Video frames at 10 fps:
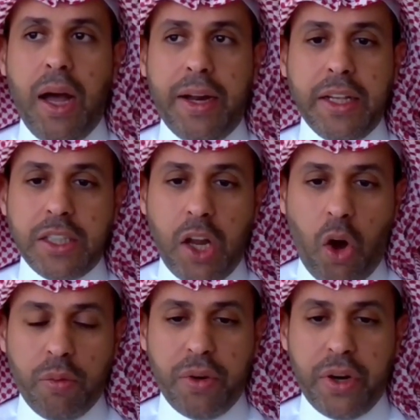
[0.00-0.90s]
retail
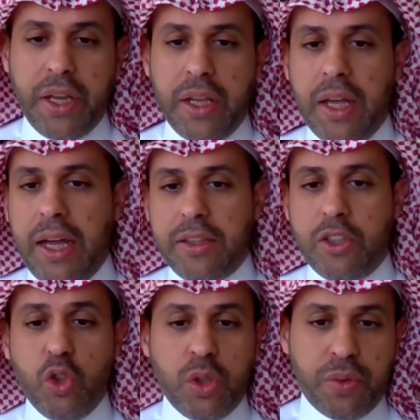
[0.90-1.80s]
offering and
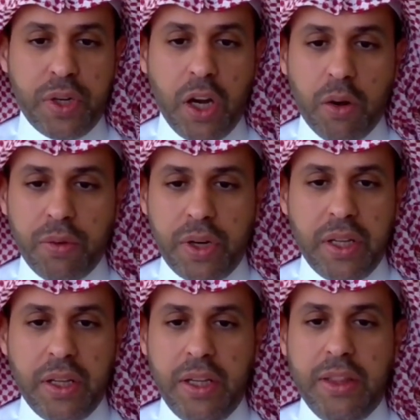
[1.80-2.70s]
duty-free
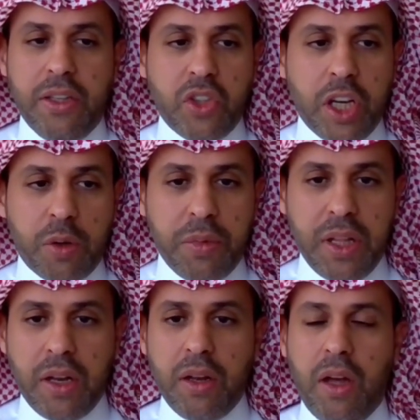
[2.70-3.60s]
offering in the
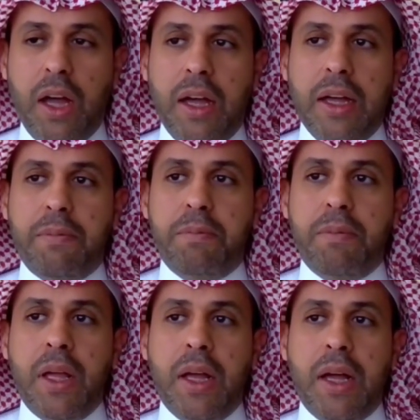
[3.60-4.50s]
terminal,
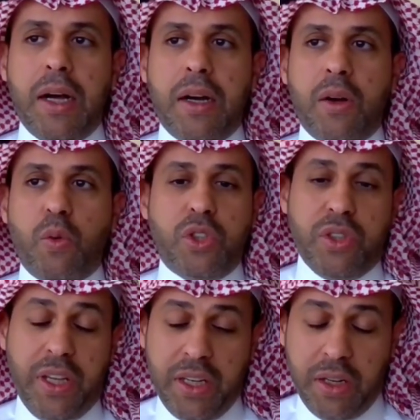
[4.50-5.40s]

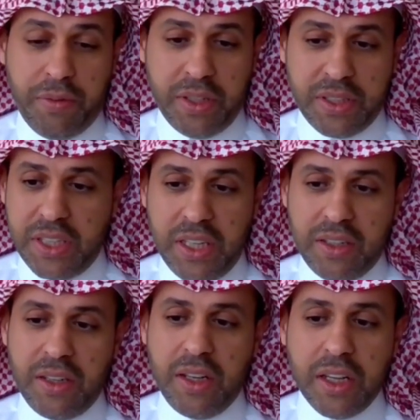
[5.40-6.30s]
which they never
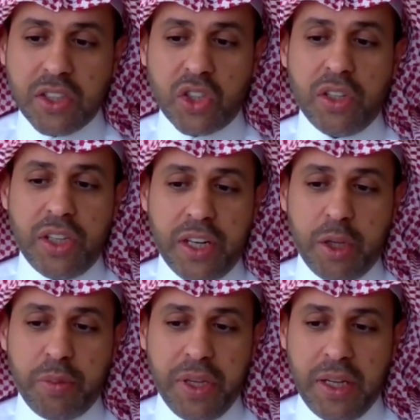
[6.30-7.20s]
seen in Saudi
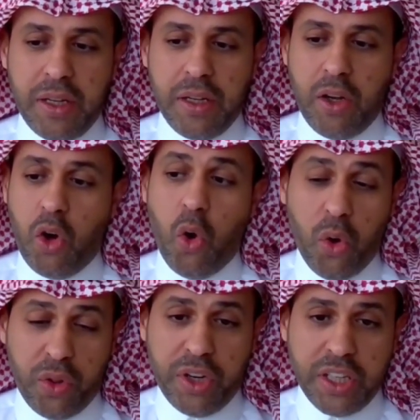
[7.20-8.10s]
Arabia
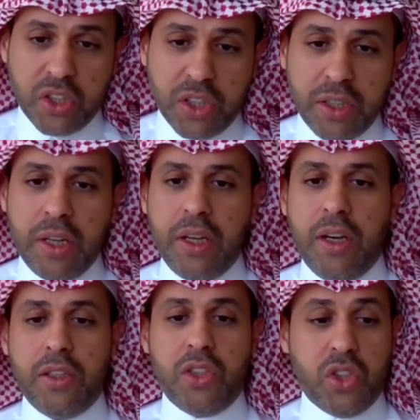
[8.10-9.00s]
or the region.
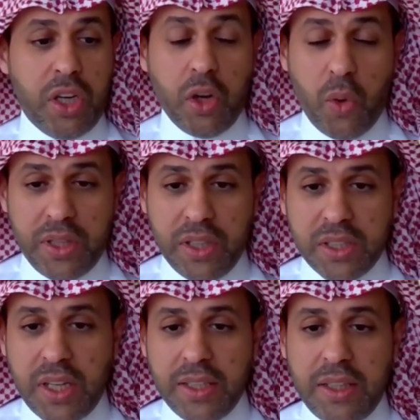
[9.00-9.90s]
It is really quite
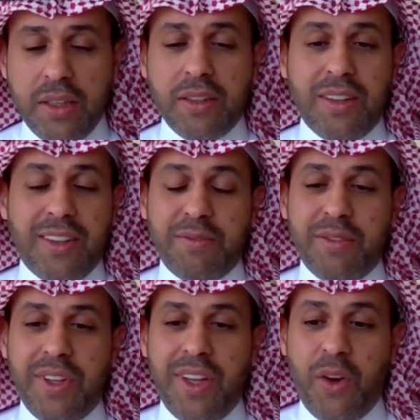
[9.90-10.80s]
exciting.
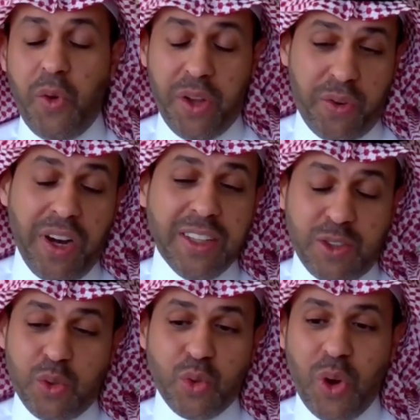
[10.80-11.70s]
We're thrilled
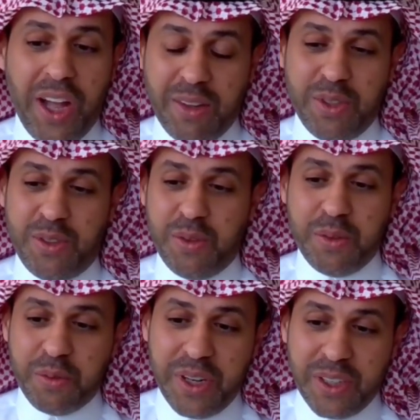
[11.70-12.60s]
to have it
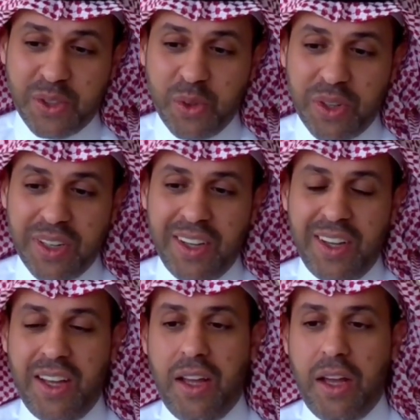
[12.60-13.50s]
very soon.
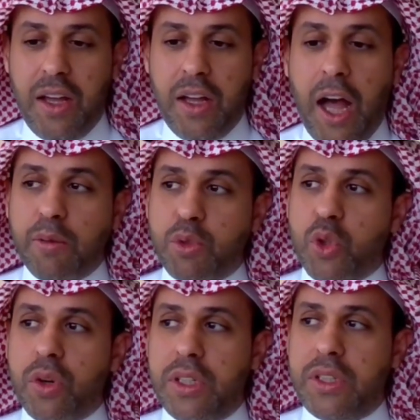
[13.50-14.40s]
I'm
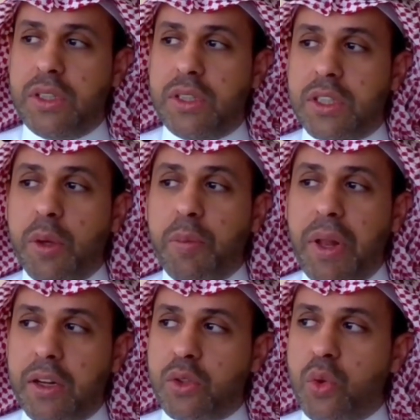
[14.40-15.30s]
sure it's
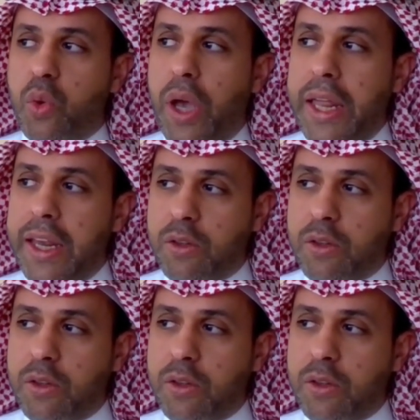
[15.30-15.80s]
similar to any